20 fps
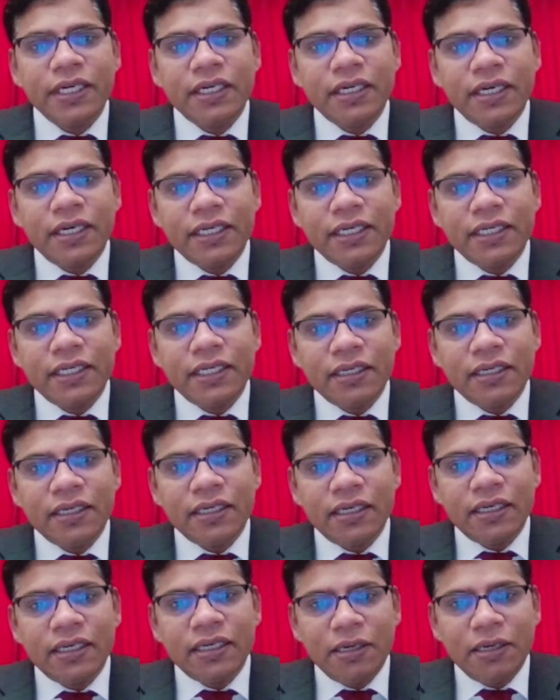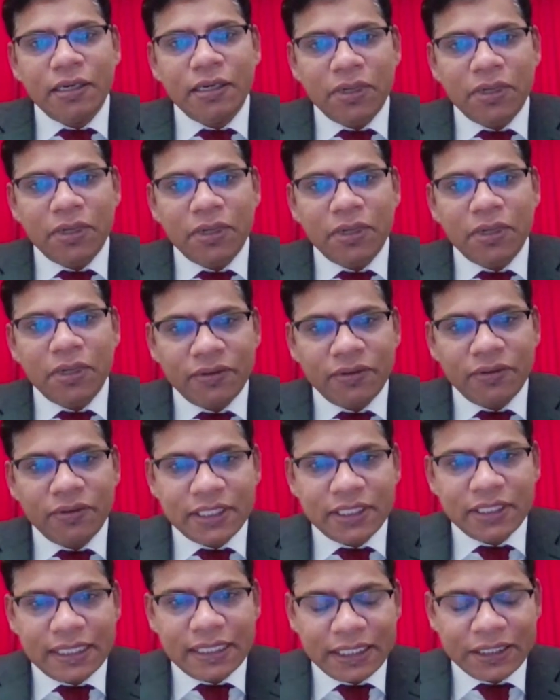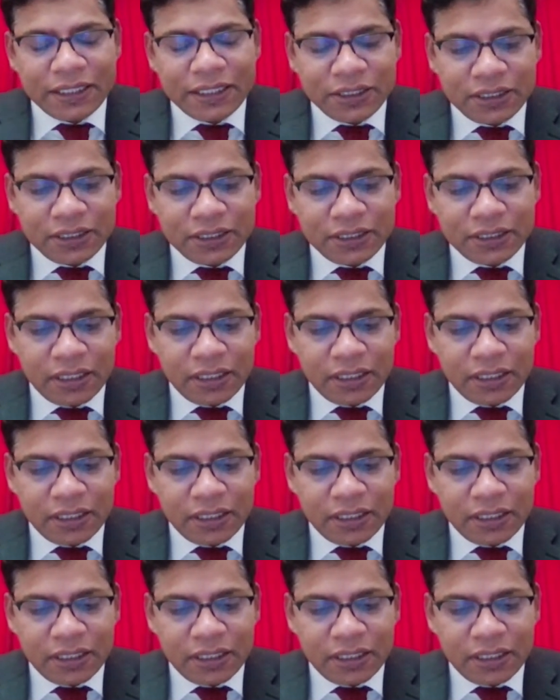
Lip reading: in AML KYC sanctions,